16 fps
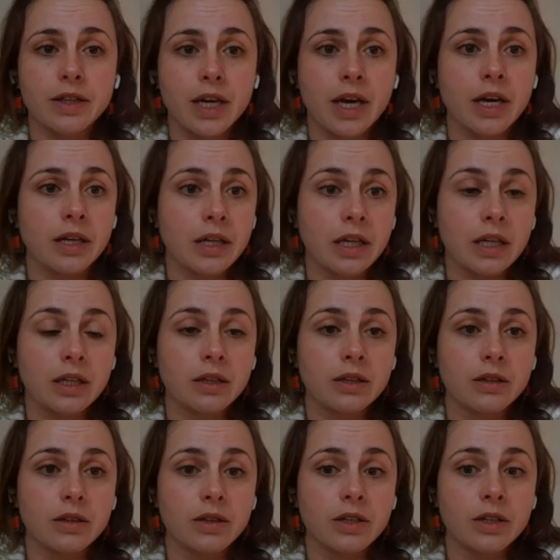they need
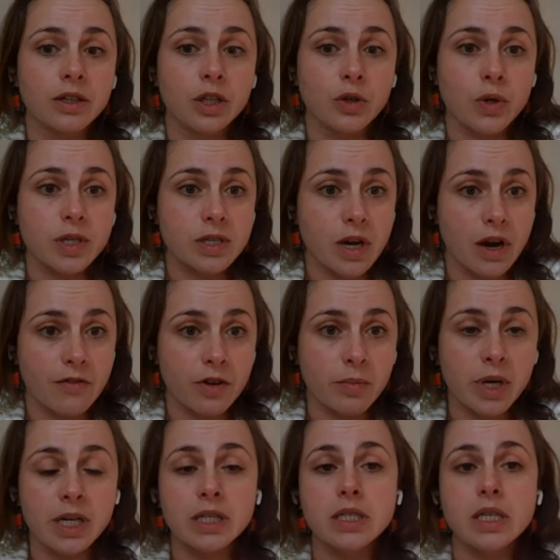the US
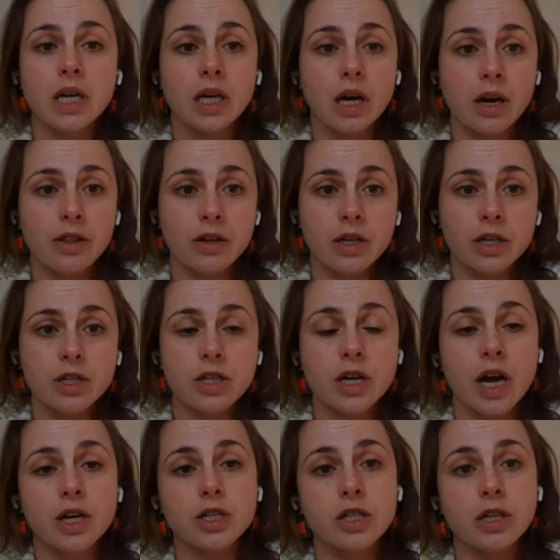government and other
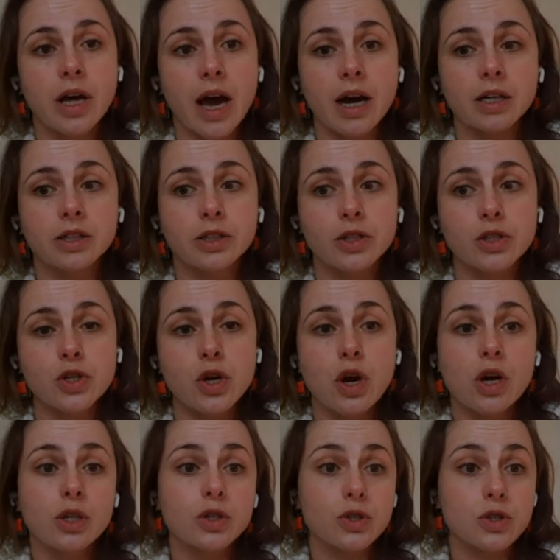international actors
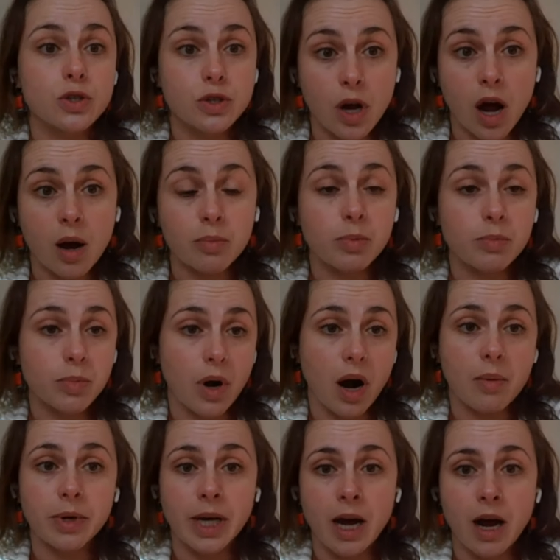to stop
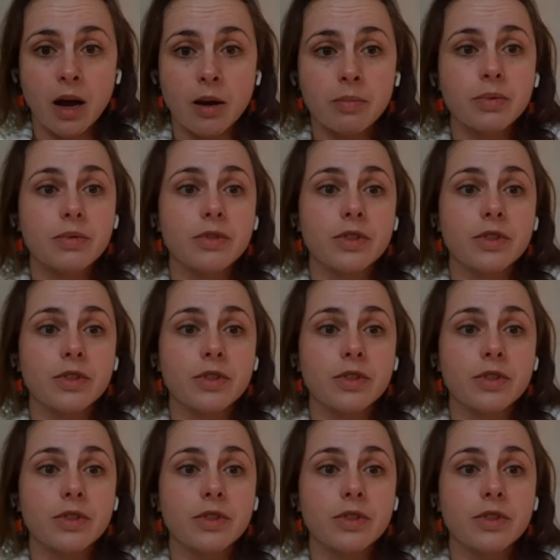propping up